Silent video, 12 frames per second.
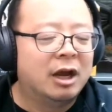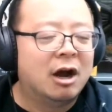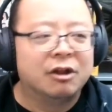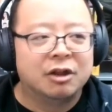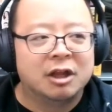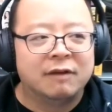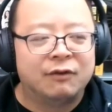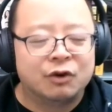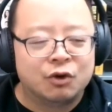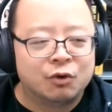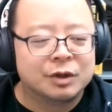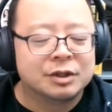other than for
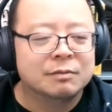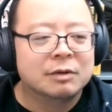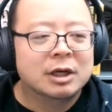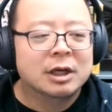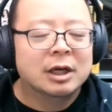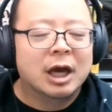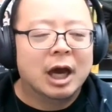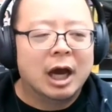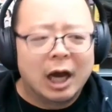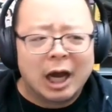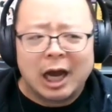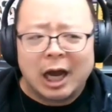tourism,
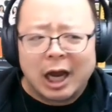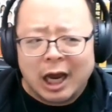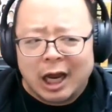uh,